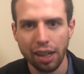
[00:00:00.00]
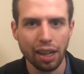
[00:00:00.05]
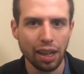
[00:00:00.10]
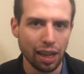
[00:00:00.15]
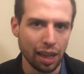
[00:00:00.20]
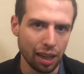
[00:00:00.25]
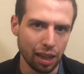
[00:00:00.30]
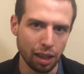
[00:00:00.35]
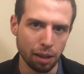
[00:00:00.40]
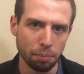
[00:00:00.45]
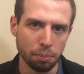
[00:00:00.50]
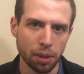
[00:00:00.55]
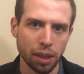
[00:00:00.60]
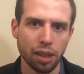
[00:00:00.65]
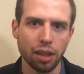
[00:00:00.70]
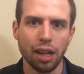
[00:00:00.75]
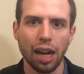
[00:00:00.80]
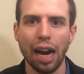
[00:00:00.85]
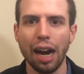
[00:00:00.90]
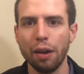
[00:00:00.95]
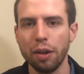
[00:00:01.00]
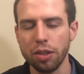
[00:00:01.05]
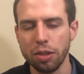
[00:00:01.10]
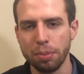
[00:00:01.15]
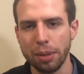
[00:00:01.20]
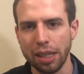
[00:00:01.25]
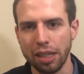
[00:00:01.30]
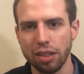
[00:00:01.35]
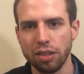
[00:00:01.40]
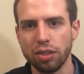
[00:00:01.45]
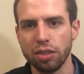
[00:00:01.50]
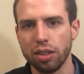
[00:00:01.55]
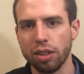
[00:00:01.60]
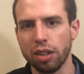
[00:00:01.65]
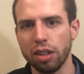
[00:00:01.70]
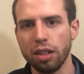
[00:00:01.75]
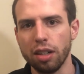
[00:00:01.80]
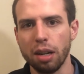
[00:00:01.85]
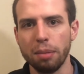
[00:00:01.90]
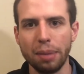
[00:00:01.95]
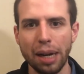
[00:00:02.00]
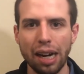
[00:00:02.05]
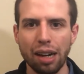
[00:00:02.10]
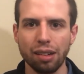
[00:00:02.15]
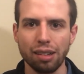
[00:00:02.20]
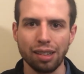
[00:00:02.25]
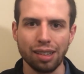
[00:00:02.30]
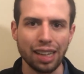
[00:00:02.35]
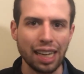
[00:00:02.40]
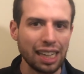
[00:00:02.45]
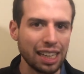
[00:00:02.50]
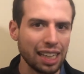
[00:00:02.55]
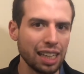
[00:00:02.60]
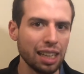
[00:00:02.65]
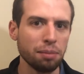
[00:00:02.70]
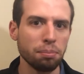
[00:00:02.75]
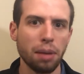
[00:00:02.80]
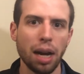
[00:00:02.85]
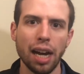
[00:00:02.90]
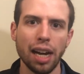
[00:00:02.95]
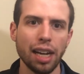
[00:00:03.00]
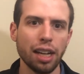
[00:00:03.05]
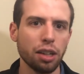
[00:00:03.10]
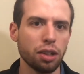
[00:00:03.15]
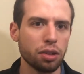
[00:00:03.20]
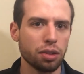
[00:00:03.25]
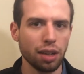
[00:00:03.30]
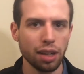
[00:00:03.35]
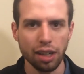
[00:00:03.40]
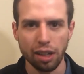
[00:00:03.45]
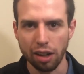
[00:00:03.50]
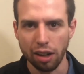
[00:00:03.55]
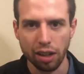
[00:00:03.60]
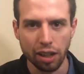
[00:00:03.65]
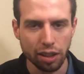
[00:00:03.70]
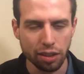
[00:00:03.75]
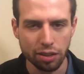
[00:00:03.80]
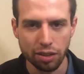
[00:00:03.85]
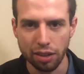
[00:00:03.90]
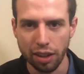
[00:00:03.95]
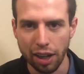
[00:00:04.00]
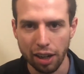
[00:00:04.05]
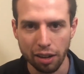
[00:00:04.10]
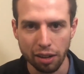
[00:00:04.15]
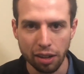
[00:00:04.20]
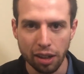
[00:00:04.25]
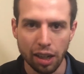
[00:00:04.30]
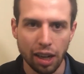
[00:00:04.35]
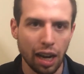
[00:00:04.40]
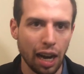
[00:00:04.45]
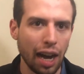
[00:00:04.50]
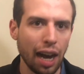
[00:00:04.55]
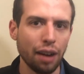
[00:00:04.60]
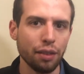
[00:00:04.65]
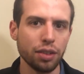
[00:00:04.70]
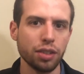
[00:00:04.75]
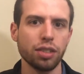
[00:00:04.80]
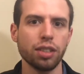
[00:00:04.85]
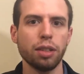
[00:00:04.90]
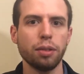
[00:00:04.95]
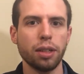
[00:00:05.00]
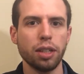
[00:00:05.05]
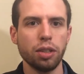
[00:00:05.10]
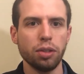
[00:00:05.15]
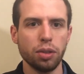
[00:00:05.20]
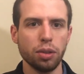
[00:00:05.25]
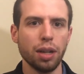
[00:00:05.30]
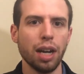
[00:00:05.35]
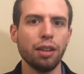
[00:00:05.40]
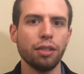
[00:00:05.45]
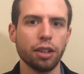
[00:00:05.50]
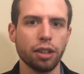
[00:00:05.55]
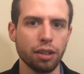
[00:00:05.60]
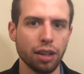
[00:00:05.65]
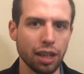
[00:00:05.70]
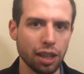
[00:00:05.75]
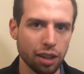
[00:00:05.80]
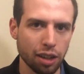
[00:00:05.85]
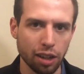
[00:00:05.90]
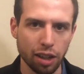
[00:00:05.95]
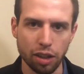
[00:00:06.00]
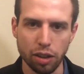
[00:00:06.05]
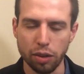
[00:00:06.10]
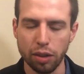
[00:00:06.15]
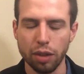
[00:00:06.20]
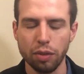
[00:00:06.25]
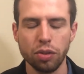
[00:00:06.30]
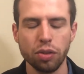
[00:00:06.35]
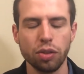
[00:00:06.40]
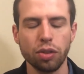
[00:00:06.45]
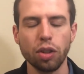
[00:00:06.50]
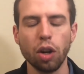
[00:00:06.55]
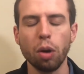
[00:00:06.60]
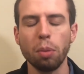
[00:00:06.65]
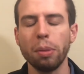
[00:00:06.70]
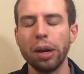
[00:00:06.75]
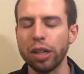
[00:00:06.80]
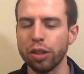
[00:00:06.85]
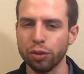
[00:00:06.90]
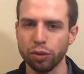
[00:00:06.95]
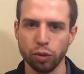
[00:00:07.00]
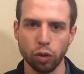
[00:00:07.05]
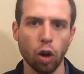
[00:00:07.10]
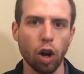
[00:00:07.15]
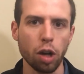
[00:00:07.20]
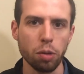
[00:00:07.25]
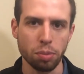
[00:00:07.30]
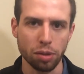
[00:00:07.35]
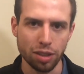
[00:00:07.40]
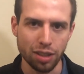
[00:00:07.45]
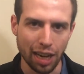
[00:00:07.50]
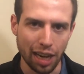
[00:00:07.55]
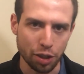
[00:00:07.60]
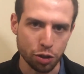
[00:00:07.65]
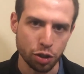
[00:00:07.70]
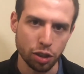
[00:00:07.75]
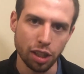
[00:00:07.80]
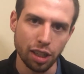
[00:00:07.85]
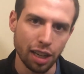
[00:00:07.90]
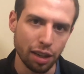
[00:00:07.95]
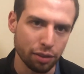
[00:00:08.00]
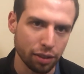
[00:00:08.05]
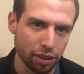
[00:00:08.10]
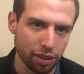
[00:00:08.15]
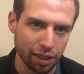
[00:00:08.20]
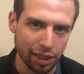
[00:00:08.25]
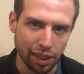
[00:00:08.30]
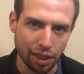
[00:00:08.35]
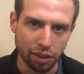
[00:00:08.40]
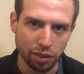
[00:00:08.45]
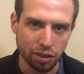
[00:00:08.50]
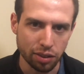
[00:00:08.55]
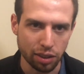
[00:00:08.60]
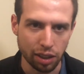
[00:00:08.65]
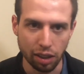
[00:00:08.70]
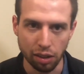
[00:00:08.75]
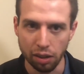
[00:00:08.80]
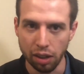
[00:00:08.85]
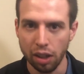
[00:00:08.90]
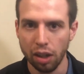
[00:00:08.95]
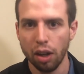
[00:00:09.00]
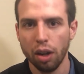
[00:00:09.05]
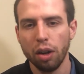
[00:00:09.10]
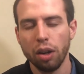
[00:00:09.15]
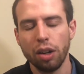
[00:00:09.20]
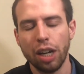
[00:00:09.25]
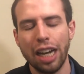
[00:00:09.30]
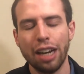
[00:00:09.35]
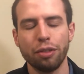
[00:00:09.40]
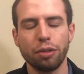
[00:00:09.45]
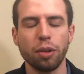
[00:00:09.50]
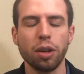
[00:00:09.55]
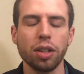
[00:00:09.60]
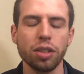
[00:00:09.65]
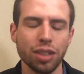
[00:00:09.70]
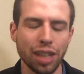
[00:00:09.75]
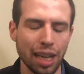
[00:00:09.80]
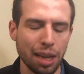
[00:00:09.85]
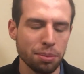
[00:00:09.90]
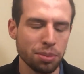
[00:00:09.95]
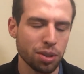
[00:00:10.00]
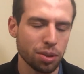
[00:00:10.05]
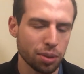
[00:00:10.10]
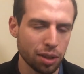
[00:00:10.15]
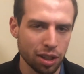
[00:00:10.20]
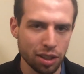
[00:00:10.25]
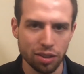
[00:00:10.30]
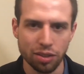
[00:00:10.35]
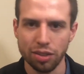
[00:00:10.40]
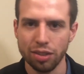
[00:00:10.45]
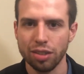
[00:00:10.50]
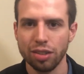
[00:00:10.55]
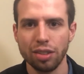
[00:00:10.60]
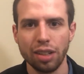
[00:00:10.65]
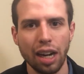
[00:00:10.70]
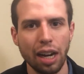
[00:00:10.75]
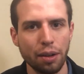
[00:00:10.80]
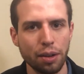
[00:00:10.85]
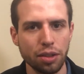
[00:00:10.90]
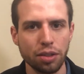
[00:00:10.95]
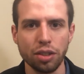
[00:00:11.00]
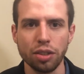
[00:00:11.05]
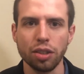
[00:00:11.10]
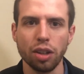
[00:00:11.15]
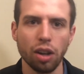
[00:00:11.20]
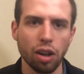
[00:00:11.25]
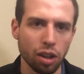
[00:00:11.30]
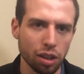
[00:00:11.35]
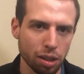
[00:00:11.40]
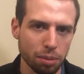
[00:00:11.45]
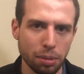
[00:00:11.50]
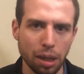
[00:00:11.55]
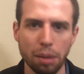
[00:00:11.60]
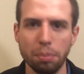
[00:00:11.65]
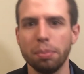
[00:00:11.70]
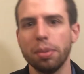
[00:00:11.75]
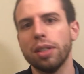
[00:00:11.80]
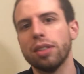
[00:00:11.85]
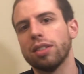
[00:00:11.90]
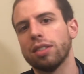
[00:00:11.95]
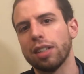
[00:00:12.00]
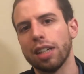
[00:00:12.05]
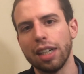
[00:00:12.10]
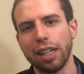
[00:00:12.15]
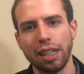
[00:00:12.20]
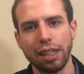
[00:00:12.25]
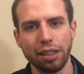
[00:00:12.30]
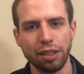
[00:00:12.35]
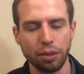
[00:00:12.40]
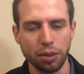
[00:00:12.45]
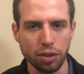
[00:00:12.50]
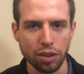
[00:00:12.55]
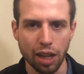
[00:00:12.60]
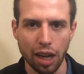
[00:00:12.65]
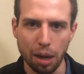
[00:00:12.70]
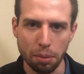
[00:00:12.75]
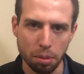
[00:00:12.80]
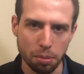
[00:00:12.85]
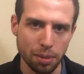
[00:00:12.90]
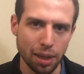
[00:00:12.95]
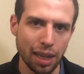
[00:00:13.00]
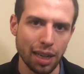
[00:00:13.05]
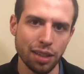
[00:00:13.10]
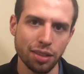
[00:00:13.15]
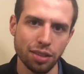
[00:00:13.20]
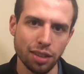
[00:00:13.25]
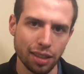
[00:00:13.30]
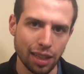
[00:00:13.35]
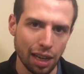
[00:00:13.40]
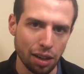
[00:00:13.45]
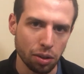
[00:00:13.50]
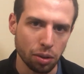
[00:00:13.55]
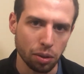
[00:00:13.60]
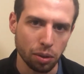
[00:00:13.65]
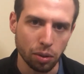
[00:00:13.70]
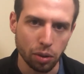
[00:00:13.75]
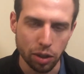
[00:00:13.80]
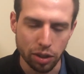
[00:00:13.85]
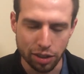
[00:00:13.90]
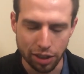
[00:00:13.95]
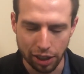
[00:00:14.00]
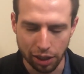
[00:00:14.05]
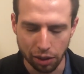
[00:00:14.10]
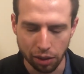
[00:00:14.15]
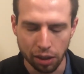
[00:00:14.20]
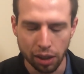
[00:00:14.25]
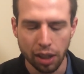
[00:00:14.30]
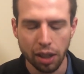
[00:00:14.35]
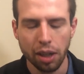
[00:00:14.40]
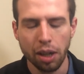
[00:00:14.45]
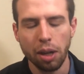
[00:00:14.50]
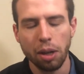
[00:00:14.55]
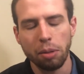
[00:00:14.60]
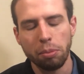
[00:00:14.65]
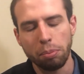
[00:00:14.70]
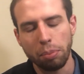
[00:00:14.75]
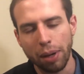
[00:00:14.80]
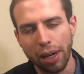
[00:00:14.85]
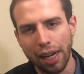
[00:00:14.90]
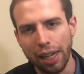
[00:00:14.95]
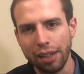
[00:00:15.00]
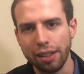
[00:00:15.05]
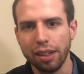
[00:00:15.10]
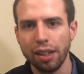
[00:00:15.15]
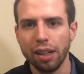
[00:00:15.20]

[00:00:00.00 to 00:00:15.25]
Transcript: I was a bit concerned about linking my credit cards there. Obviously, when you do have a credit card, you have so much fraud protection and everything else, so if worse came to worse, I would just call them up and say there was compromised in that whole ordeal. But